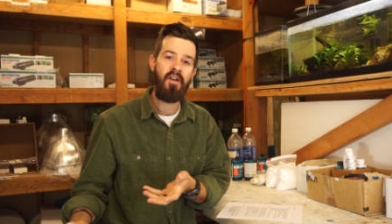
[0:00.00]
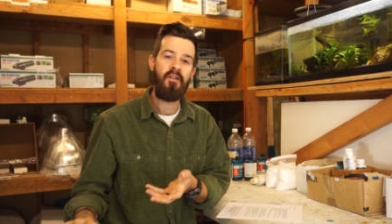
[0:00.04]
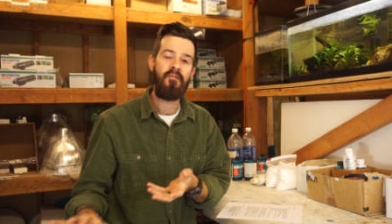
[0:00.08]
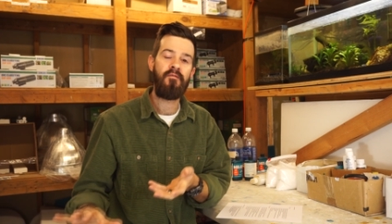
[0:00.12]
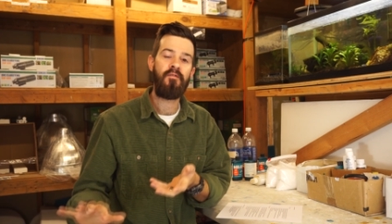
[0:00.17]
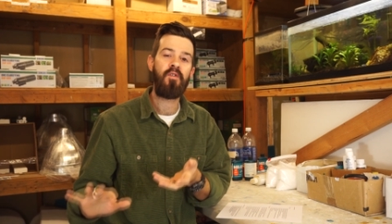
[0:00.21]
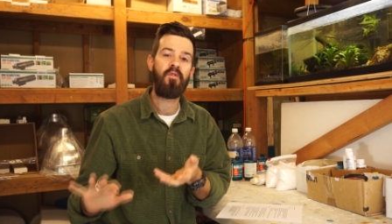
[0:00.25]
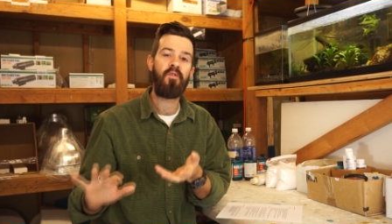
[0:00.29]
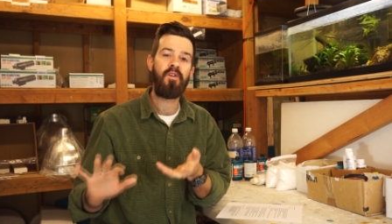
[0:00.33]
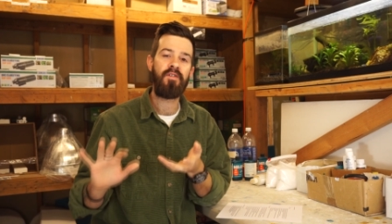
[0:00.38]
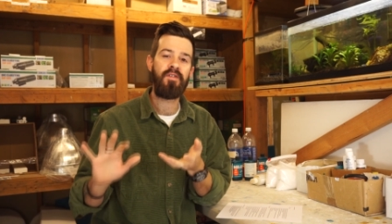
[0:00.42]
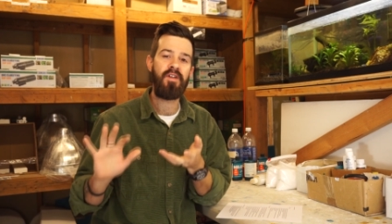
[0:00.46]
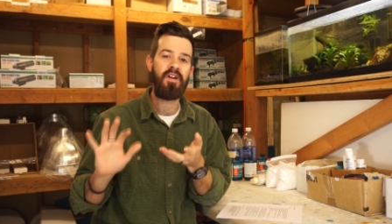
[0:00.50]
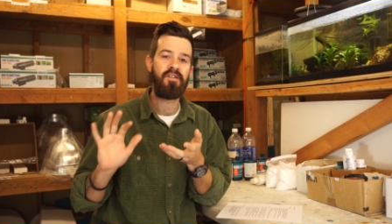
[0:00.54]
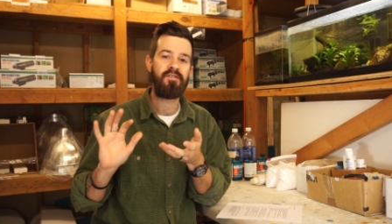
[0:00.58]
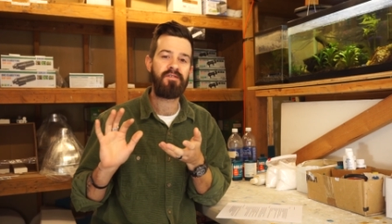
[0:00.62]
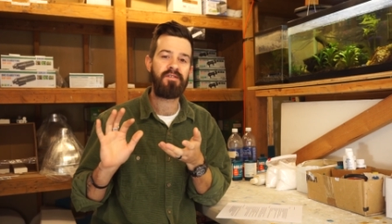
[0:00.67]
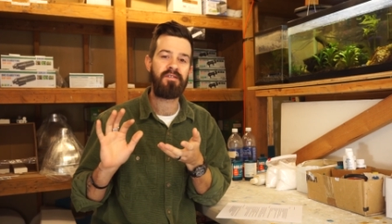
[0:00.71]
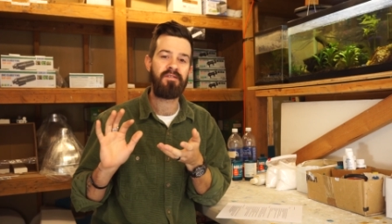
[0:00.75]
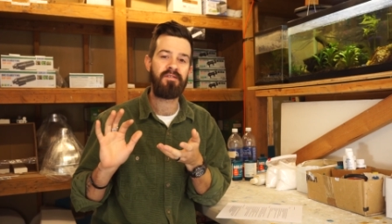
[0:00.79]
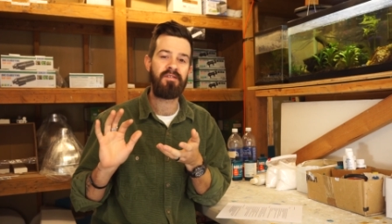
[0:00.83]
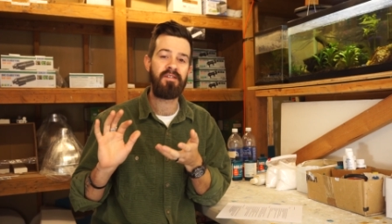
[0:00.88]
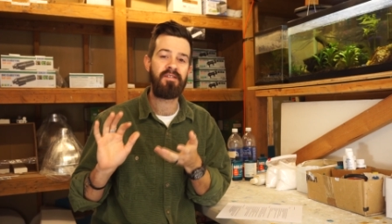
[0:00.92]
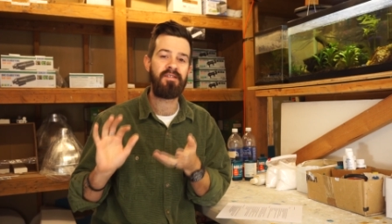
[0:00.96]
for when
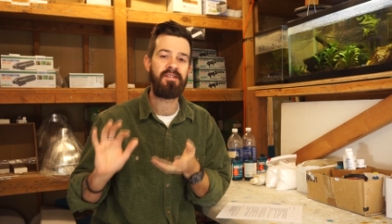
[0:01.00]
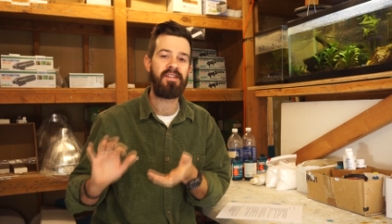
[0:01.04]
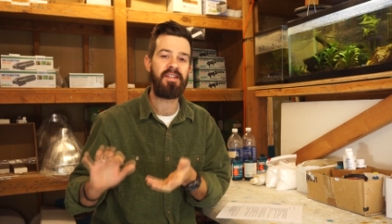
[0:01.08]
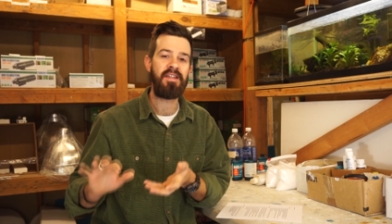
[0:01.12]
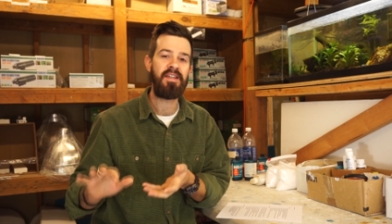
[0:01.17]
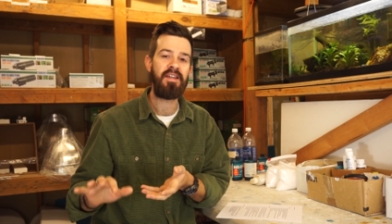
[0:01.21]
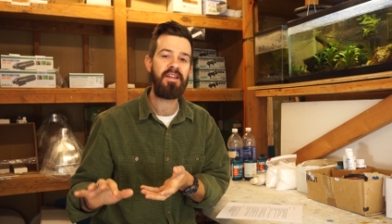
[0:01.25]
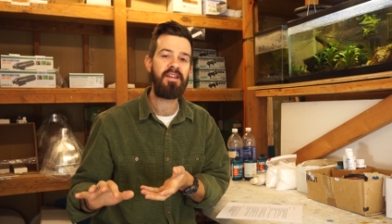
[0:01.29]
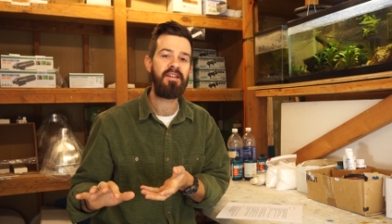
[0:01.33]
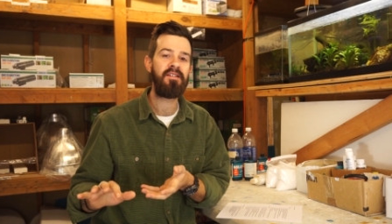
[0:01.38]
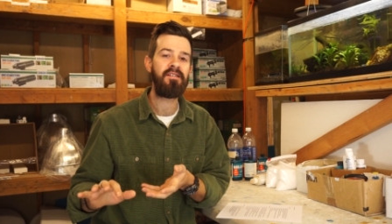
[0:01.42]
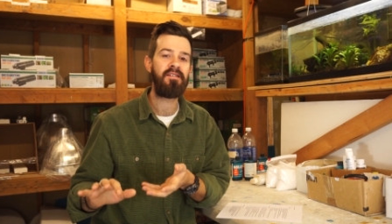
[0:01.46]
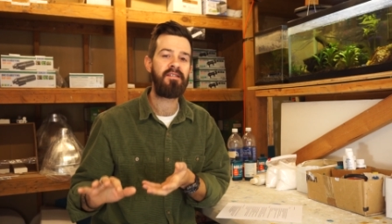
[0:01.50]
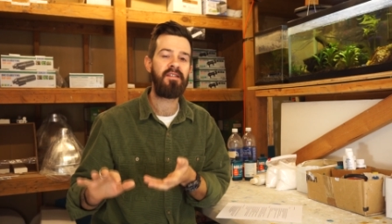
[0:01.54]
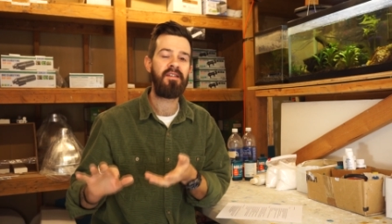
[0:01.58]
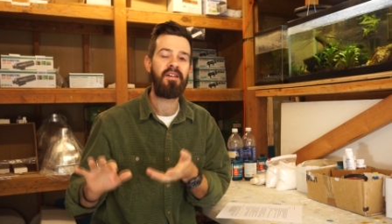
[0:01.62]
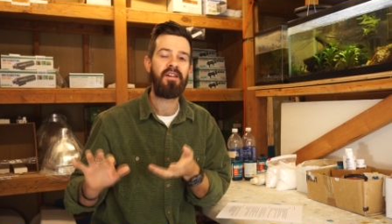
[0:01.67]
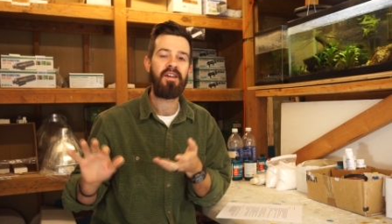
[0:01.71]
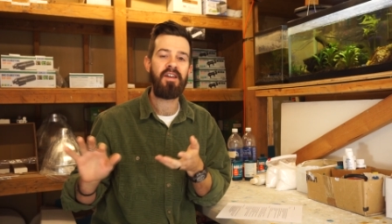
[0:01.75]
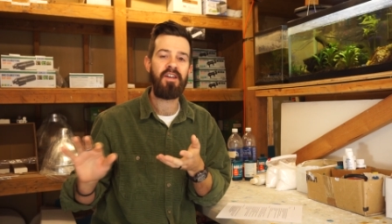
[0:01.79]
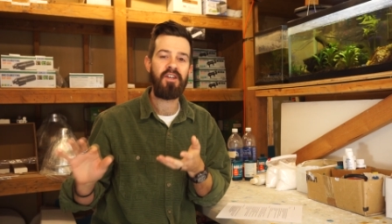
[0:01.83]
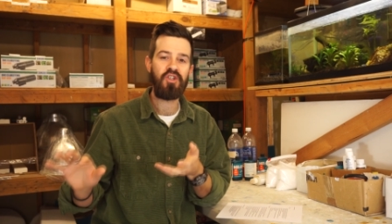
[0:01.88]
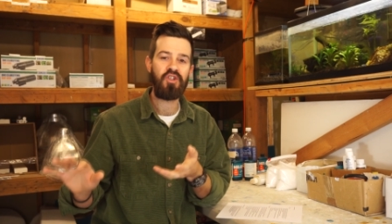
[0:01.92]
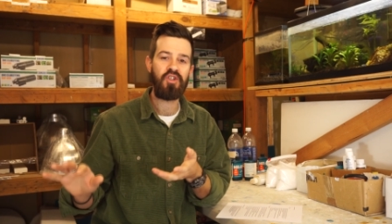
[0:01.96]
there's disease
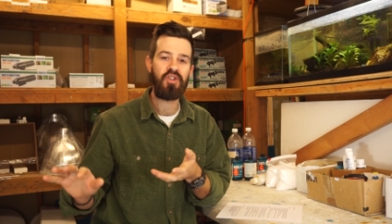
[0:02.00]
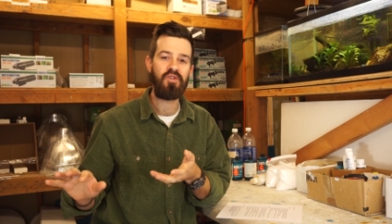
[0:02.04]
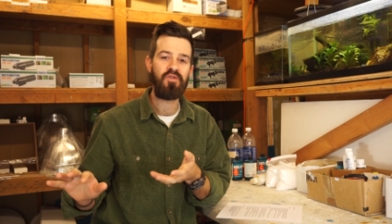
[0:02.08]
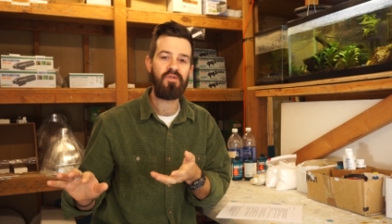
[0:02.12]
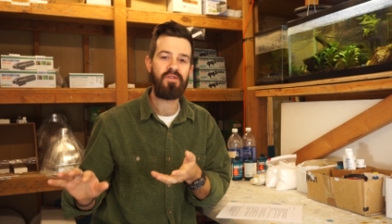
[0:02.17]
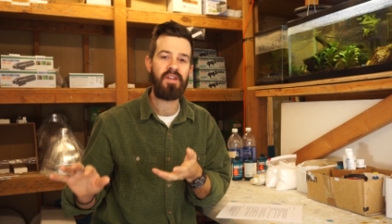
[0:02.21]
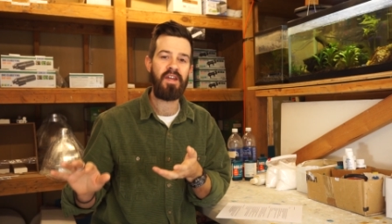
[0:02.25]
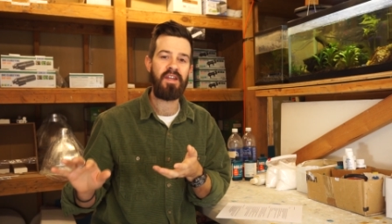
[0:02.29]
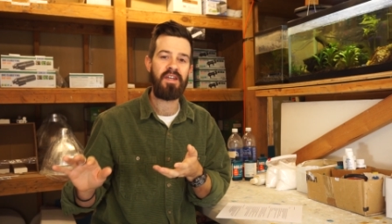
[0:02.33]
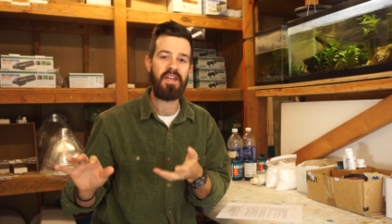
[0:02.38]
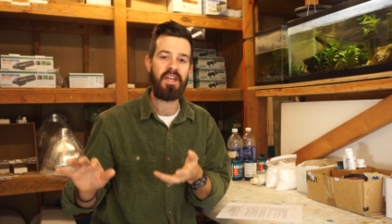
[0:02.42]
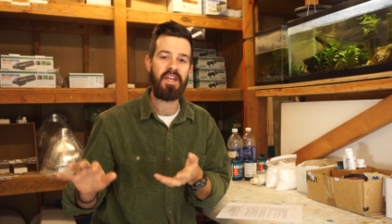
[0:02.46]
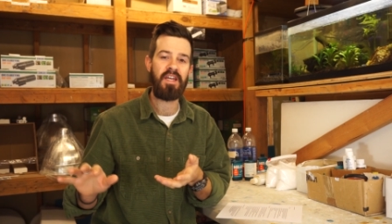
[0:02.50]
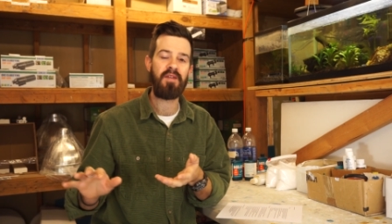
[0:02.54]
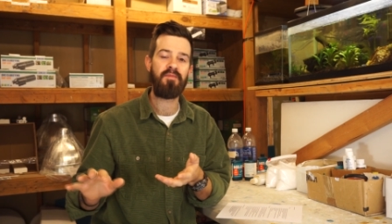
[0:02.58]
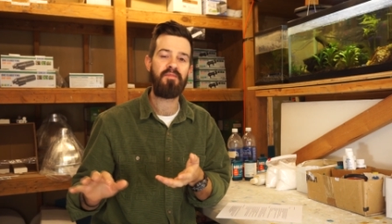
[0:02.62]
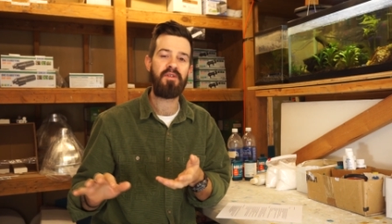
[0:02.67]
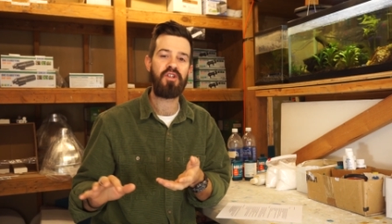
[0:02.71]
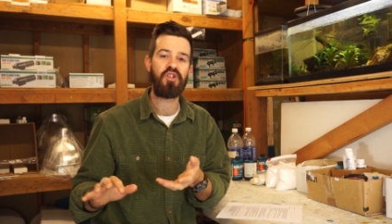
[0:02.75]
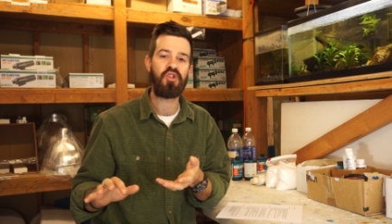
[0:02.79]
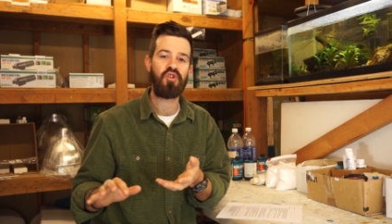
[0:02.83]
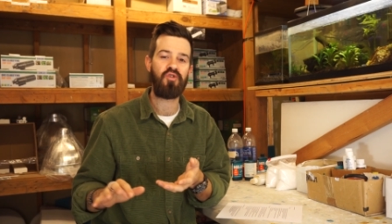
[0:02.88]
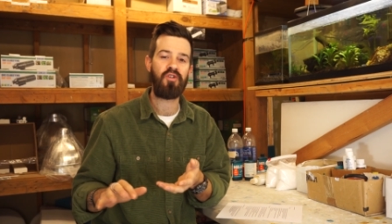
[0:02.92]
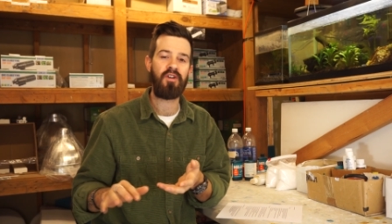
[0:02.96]
issues that need to
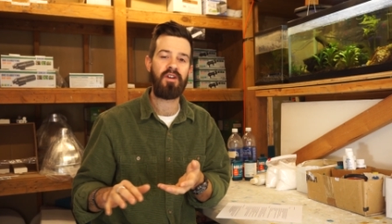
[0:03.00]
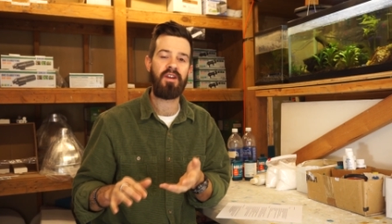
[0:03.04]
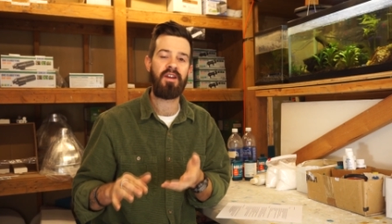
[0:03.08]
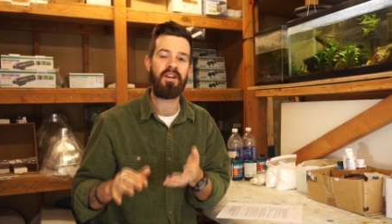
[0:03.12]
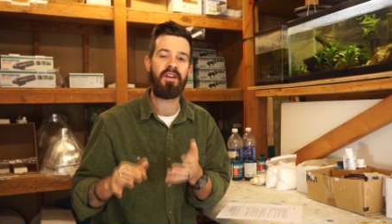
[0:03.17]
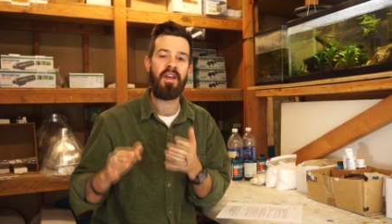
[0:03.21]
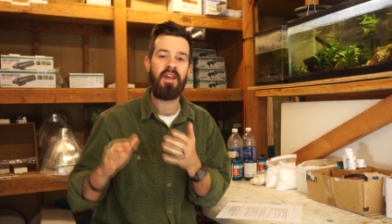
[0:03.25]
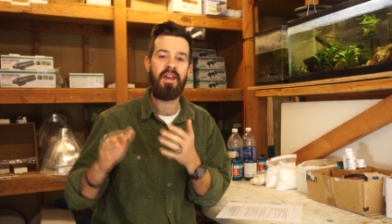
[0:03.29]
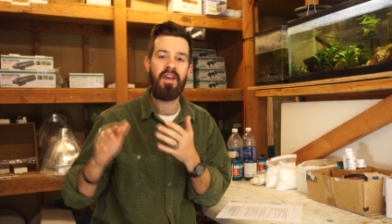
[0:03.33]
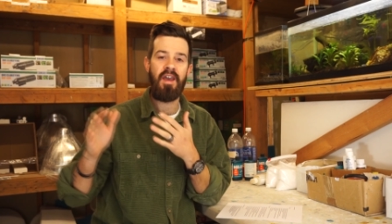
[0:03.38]
be treated